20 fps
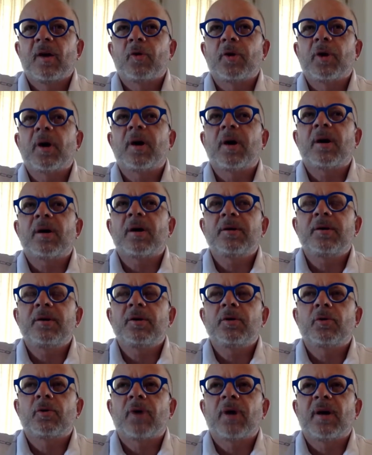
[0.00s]

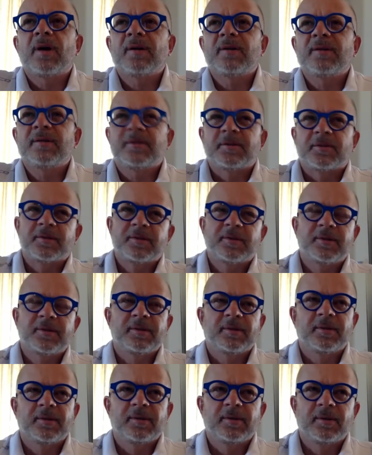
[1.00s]
Regarding your
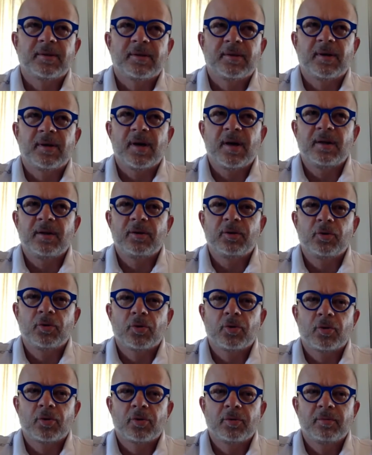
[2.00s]
answers and
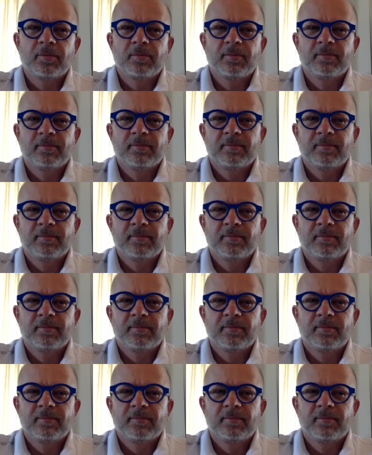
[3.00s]
your